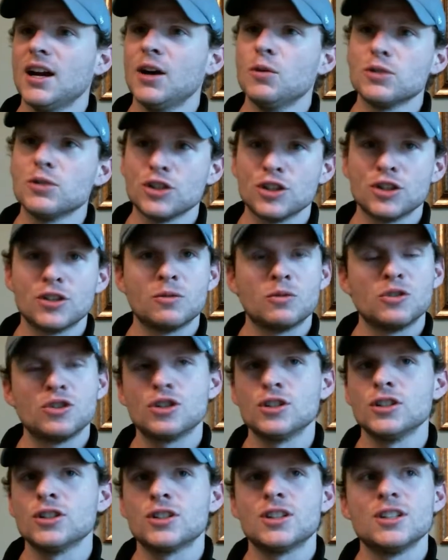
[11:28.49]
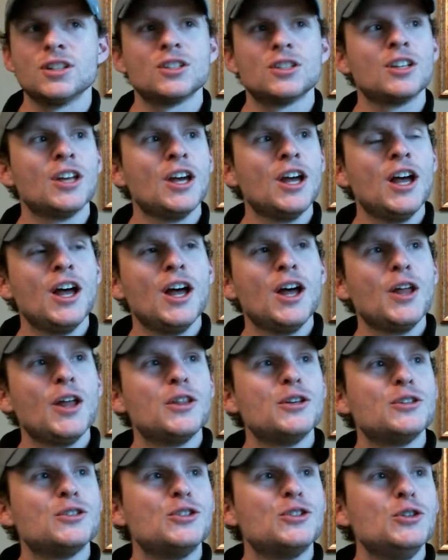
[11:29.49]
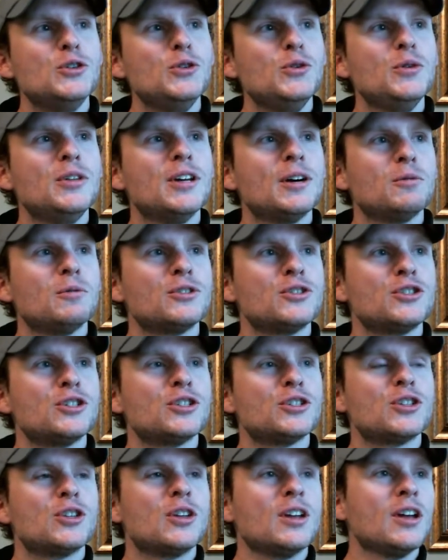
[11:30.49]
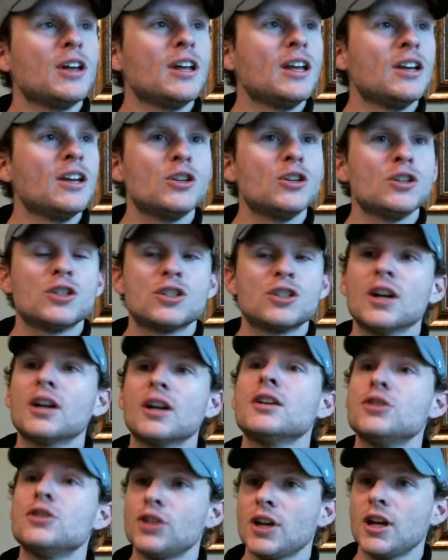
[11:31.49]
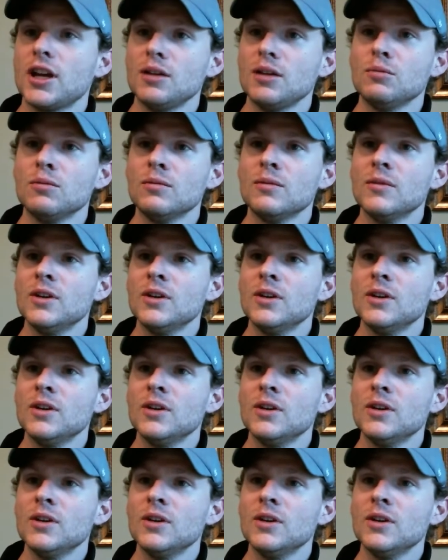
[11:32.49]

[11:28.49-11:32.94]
I was just this dude that was just stuck in shame.